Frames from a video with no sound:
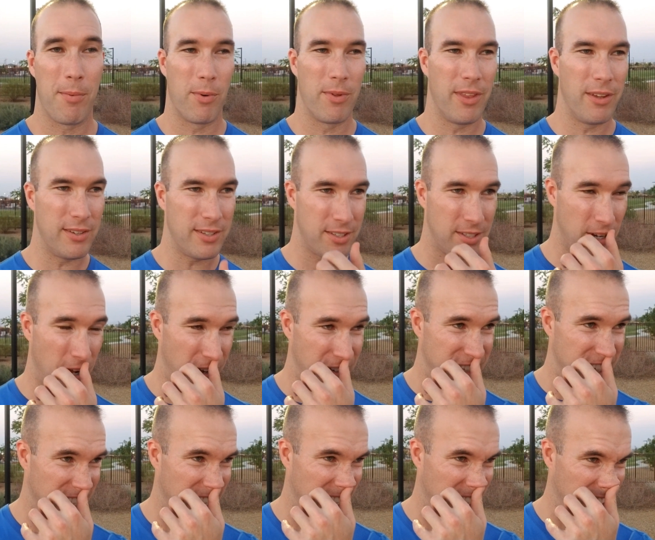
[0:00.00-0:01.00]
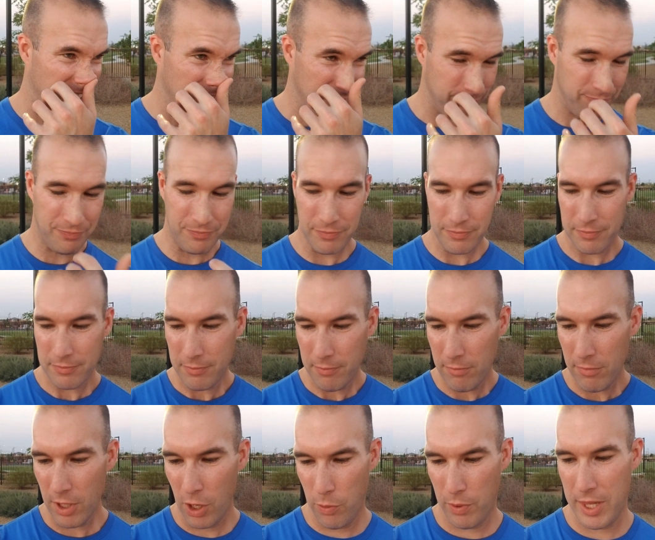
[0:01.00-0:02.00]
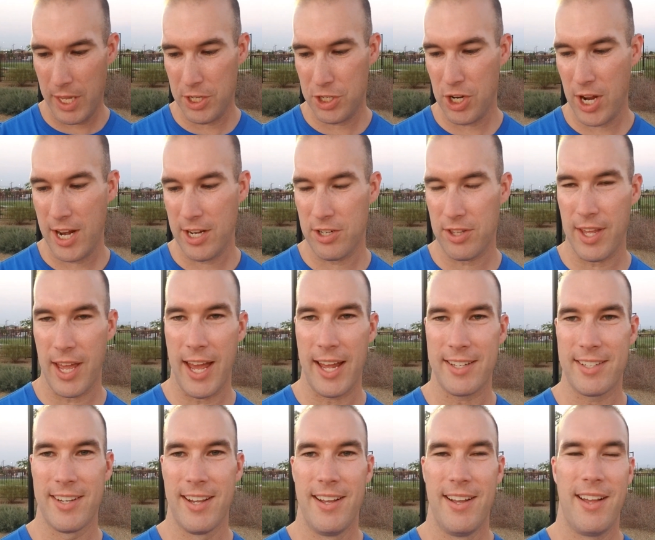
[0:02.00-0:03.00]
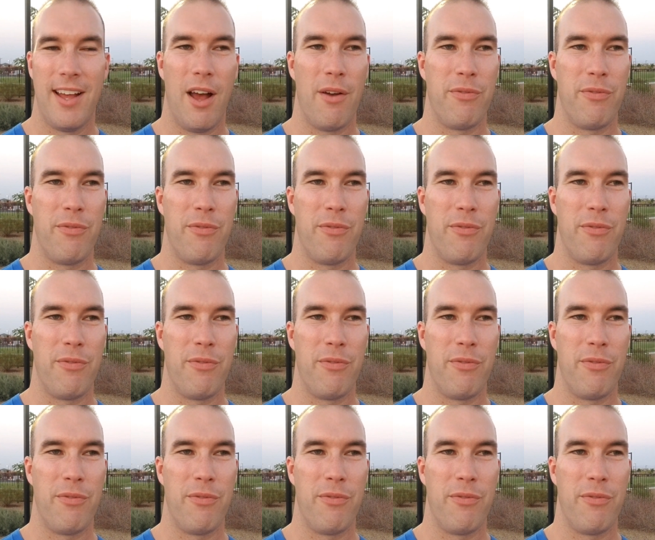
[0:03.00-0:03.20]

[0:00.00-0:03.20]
when the SALT, when they changed that a